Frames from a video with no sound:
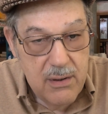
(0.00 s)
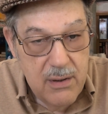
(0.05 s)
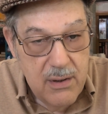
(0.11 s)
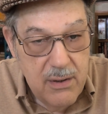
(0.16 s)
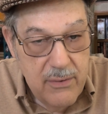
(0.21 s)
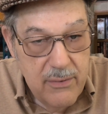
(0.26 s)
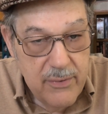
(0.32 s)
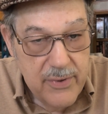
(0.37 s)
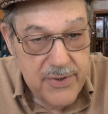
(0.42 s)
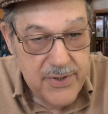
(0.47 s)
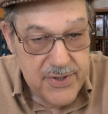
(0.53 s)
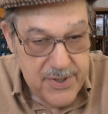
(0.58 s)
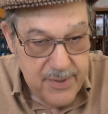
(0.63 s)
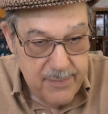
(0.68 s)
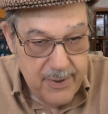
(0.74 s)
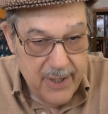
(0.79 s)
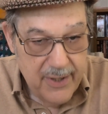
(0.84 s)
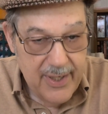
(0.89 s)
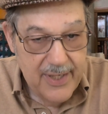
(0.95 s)
which is
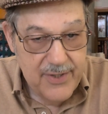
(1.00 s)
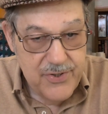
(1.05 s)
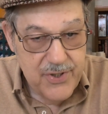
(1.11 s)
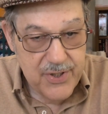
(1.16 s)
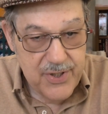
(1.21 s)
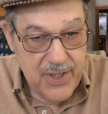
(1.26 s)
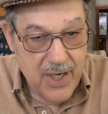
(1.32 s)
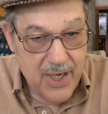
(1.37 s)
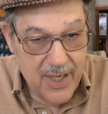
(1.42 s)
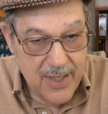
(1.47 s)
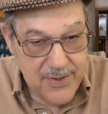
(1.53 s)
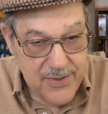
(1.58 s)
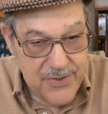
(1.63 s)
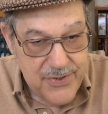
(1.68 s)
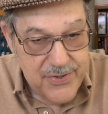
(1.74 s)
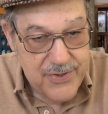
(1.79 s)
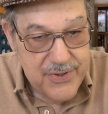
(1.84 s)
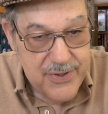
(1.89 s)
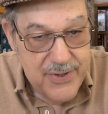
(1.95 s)
about ancient
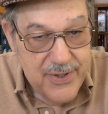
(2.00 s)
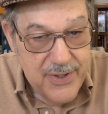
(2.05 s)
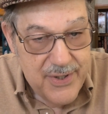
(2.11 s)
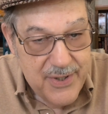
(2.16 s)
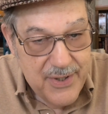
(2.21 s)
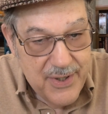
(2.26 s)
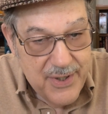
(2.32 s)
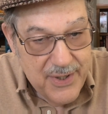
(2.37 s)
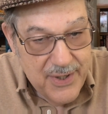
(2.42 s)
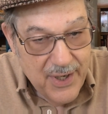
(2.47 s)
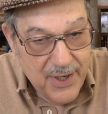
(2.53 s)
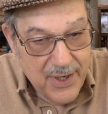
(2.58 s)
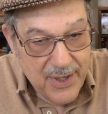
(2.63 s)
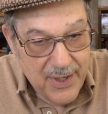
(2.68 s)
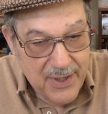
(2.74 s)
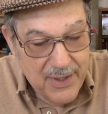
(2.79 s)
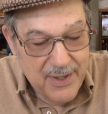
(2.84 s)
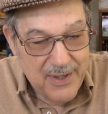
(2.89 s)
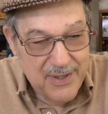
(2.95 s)
gods,
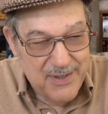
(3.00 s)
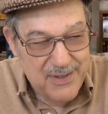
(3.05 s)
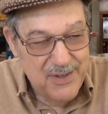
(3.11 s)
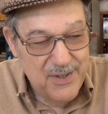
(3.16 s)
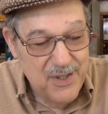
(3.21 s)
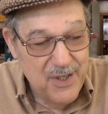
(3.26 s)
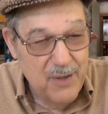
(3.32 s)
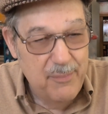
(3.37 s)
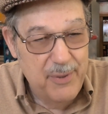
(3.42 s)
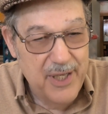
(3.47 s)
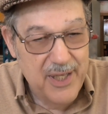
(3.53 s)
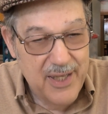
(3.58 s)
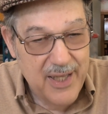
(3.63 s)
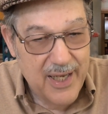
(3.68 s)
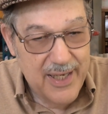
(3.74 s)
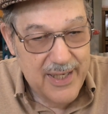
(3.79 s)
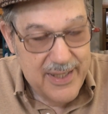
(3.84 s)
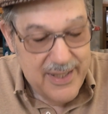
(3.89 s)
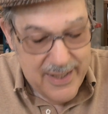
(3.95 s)
a little bit
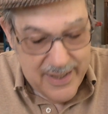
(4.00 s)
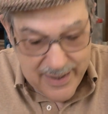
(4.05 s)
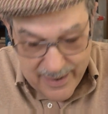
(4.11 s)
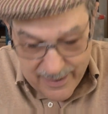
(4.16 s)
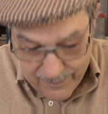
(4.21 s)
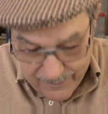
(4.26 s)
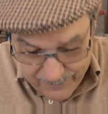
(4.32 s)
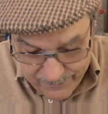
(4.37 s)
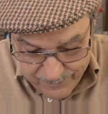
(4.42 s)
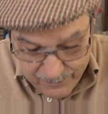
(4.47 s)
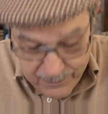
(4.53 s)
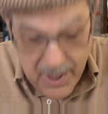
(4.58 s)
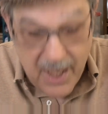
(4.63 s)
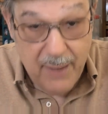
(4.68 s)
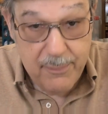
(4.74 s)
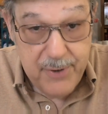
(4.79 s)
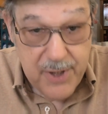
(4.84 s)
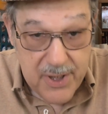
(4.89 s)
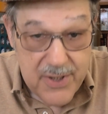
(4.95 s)
like
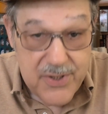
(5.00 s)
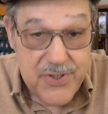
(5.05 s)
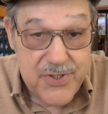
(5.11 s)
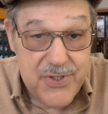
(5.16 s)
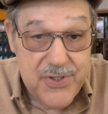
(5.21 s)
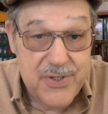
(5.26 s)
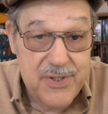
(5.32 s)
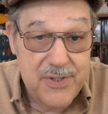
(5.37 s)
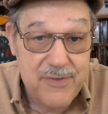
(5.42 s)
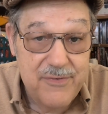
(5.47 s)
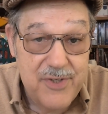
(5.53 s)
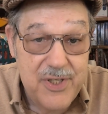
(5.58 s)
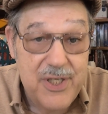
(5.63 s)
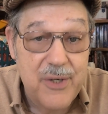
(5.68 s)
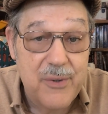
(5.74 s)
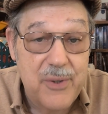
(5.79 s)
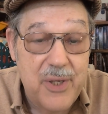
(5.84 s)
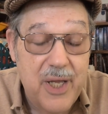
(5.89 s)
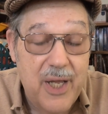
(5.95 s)
Populous, the
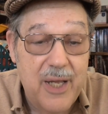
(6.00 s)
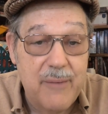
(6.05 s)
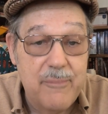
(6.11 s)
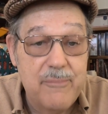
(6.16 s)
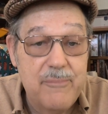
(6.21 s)
video game.